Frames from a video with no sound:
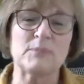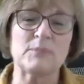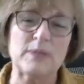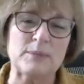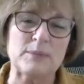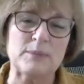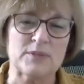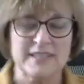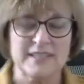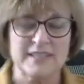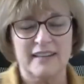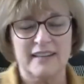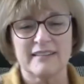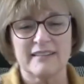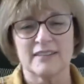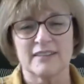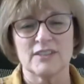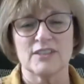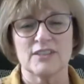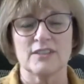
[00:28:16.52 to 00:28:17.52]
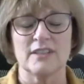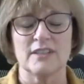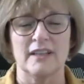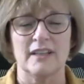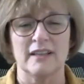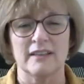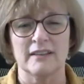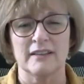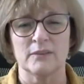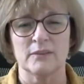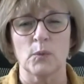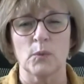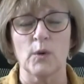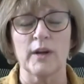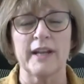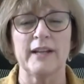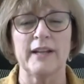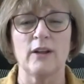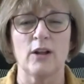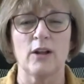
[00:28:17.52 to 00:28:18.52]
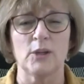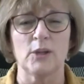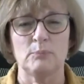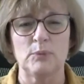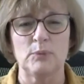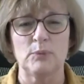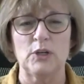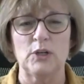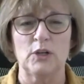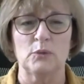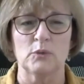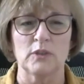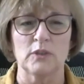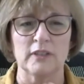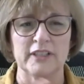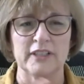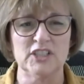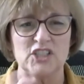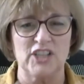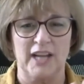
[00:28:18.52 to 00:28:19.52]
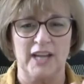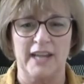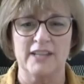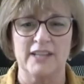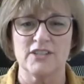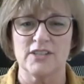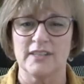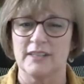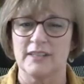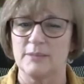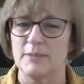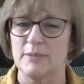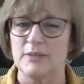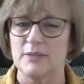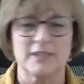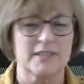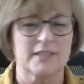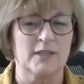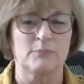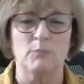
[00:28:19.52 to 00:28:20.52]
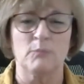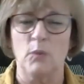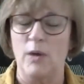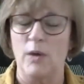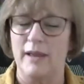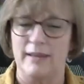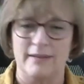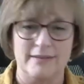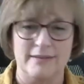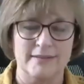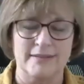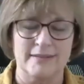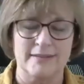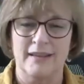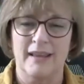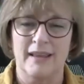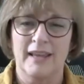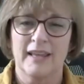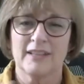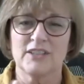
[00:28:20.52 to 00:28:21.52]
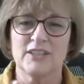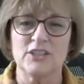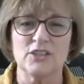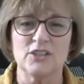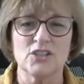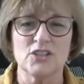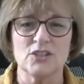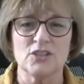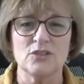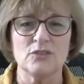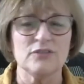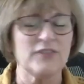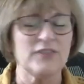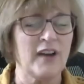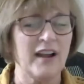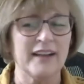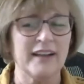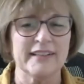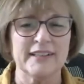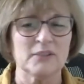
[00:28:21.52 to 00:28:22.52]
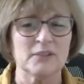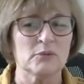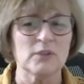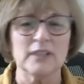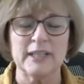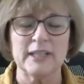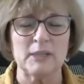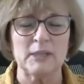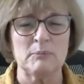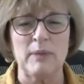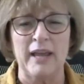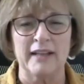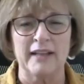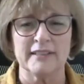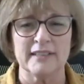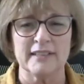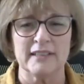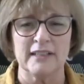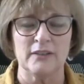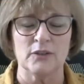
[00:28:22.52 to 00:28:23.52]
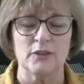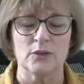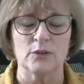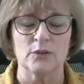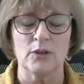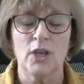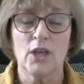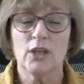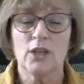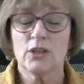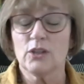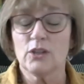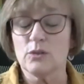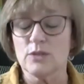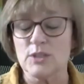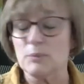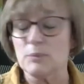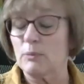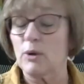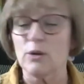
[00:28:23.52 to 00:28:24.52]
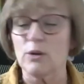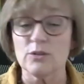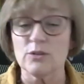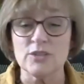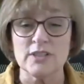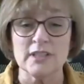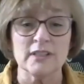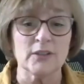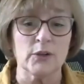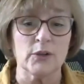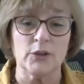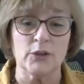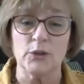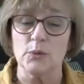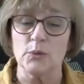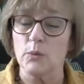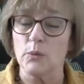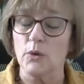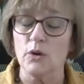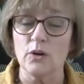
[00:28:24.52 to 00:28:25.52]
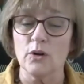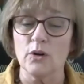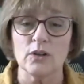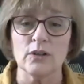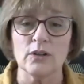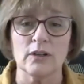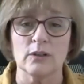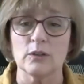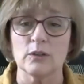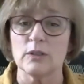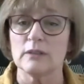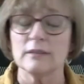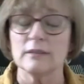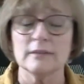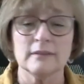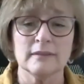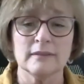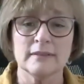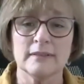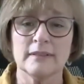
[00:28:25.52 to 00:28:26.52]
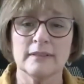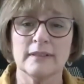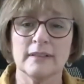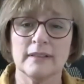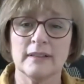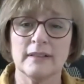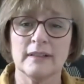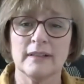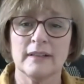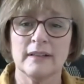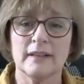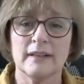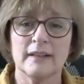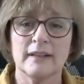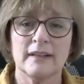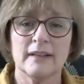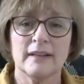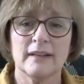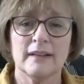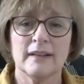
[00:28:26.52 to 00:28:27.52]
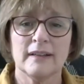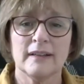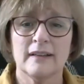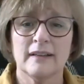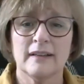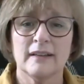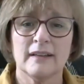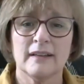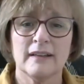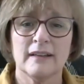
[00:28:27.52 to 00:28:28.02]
people say that working on a book really changed them in some ways. Did you find it really impacted either you as a person or your work or? I think